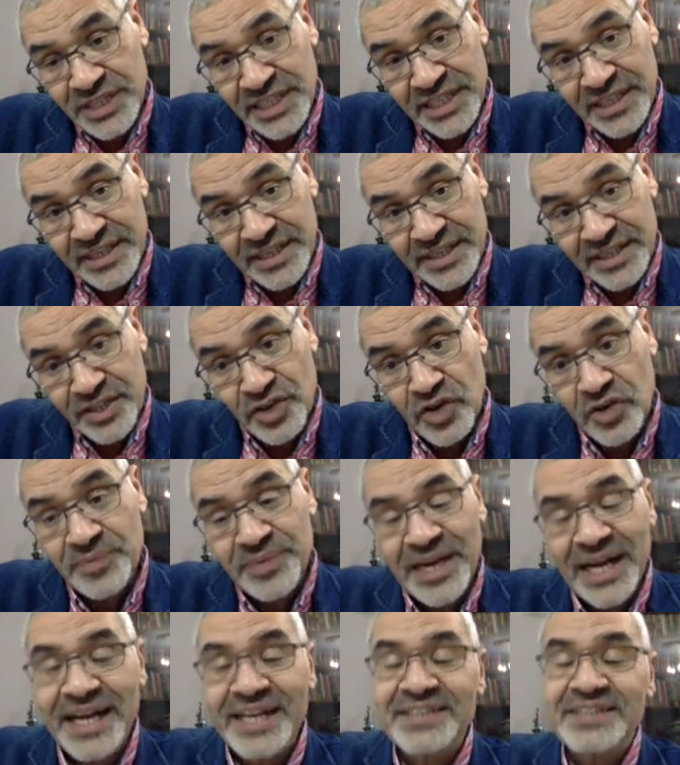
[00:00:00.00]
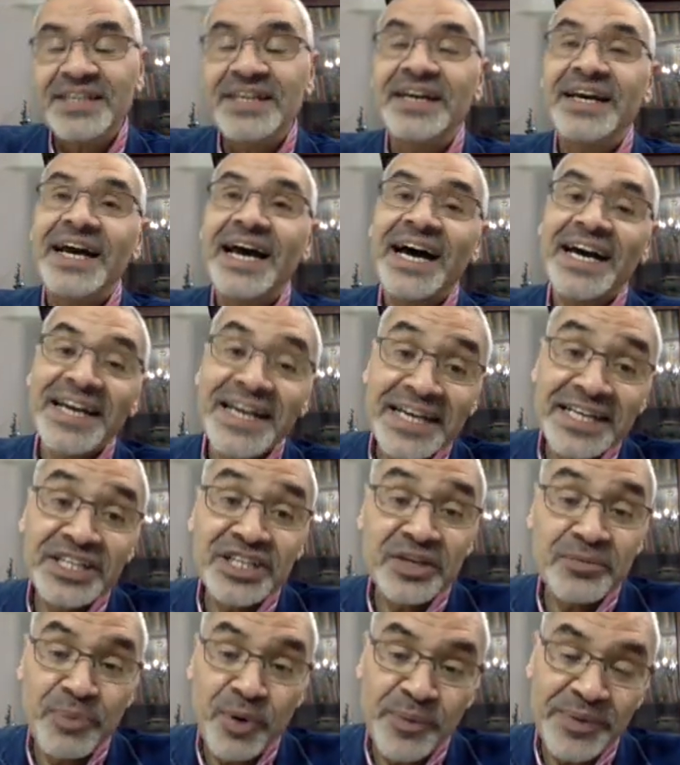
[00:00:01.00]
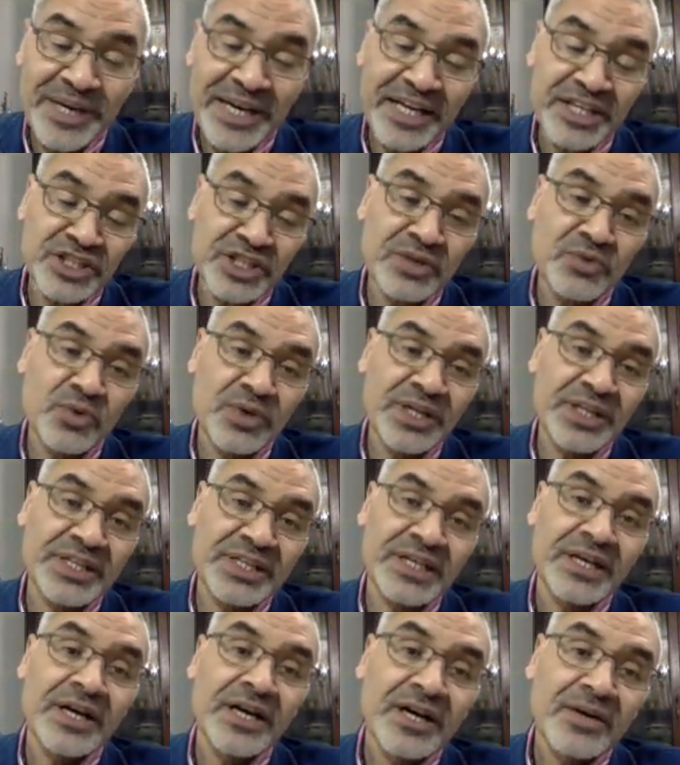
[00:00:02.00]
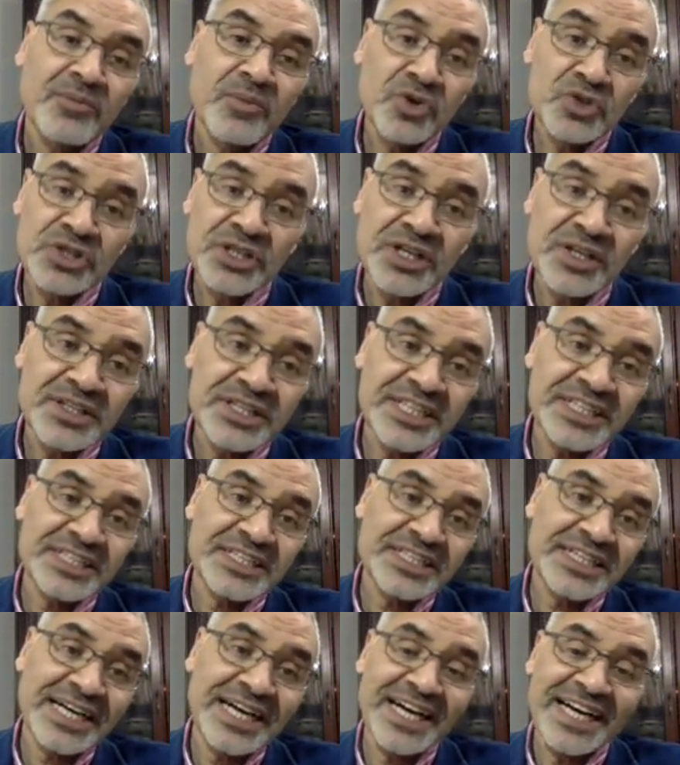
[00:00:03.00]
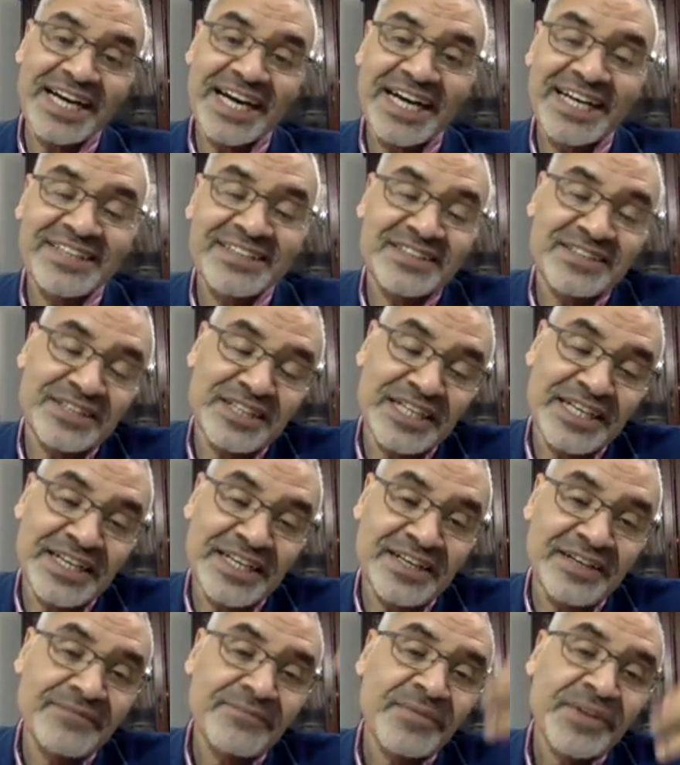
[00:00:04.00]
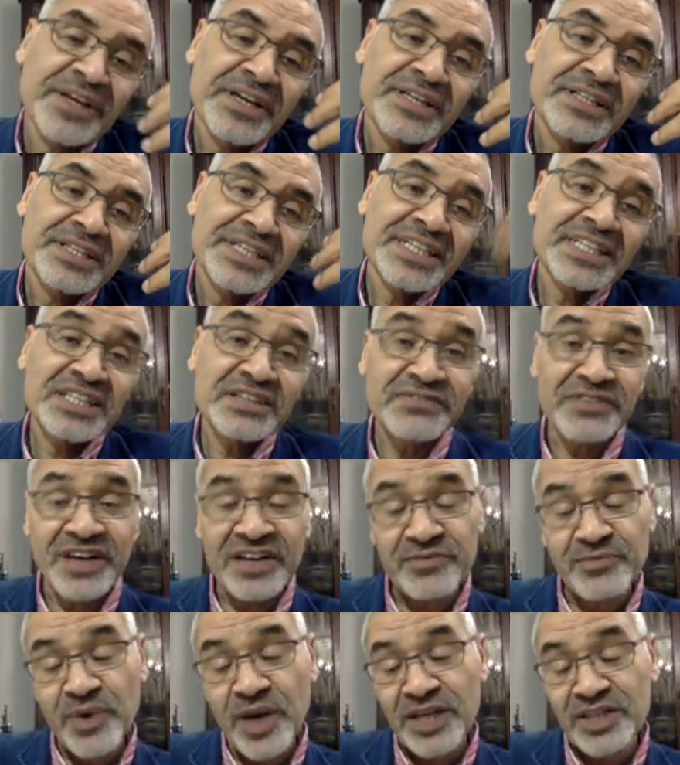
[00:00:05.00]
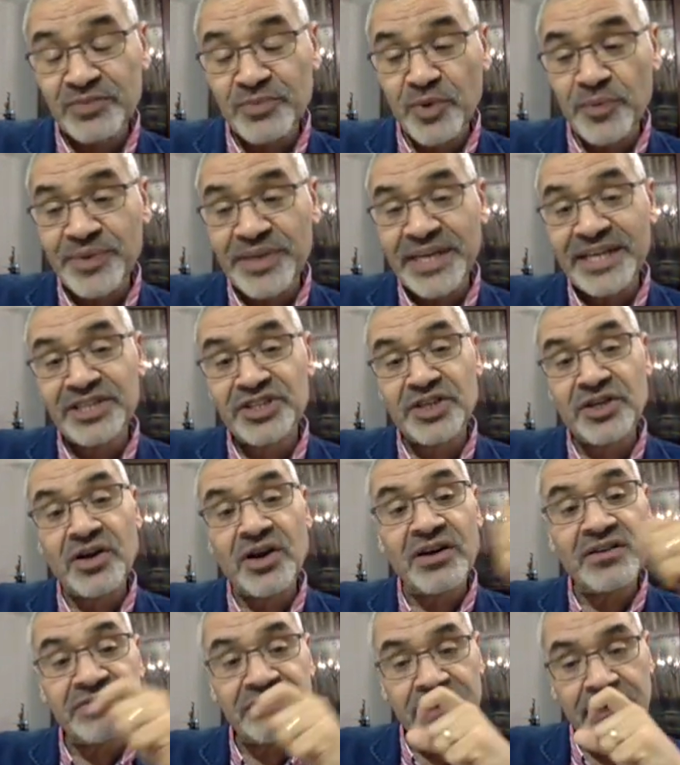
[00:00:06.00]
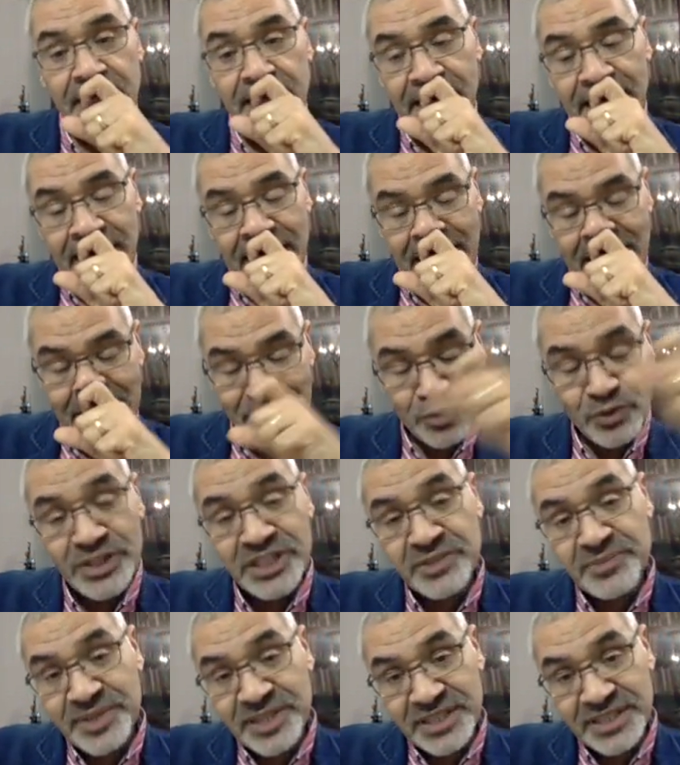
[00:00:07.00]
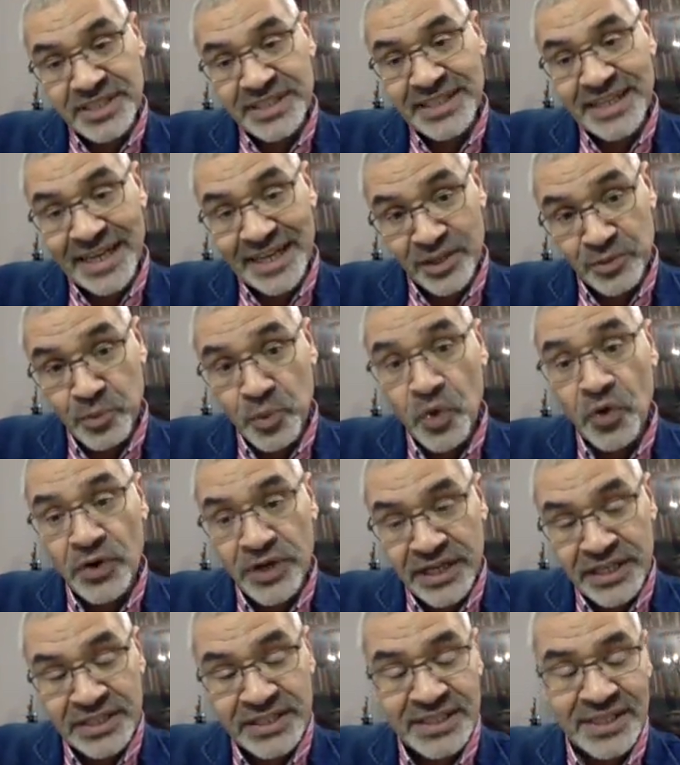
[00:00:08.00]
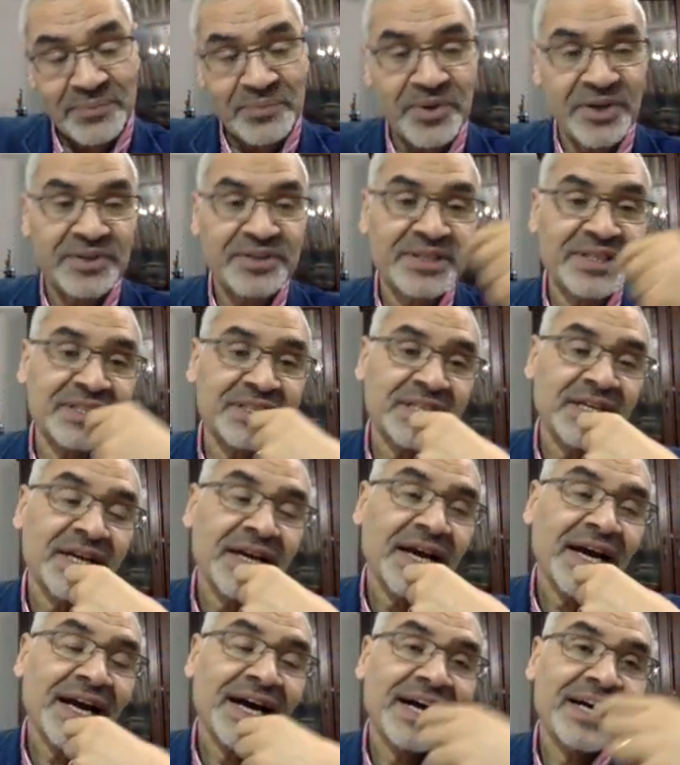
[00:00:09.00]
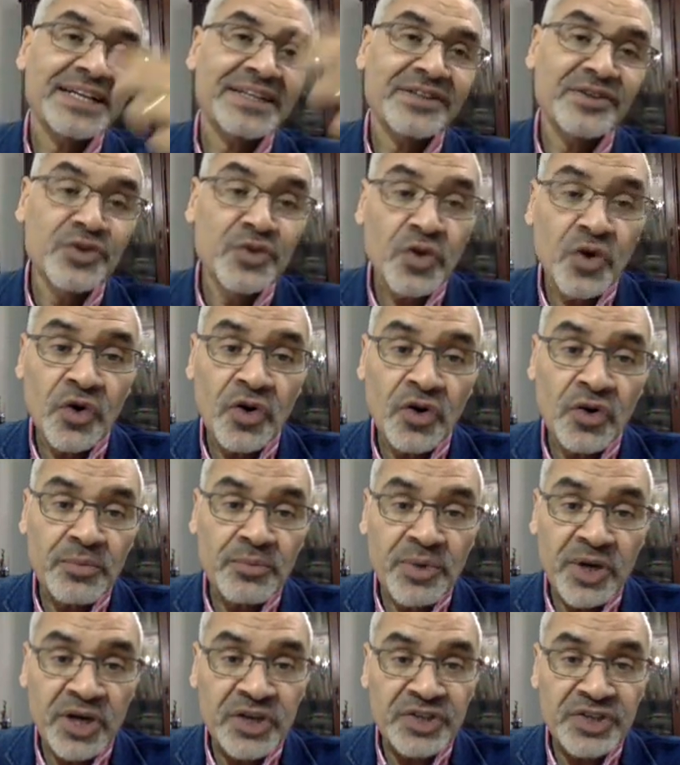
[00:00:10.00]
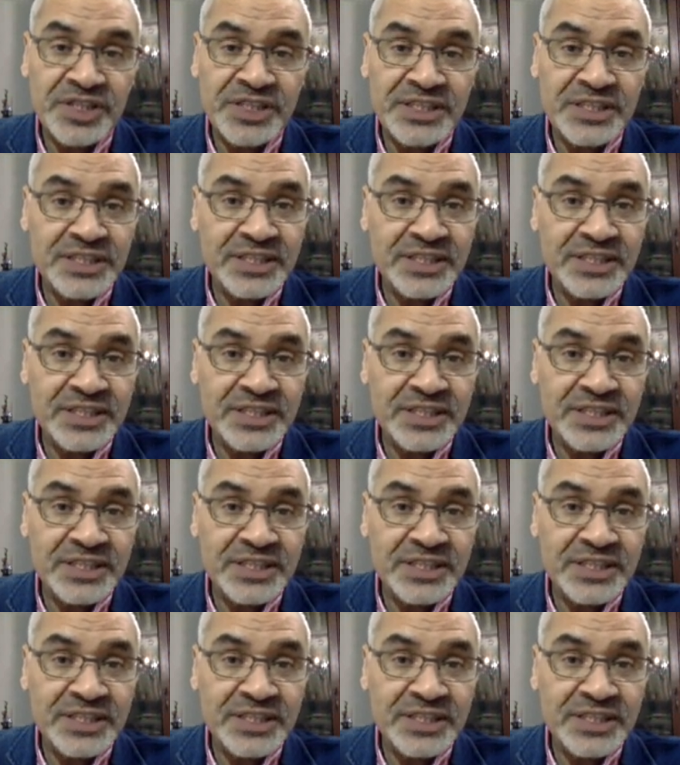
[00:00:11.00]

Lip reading: Europe has an aging population, where most countries has 65 plus population of 20% and more in some countries, and no births.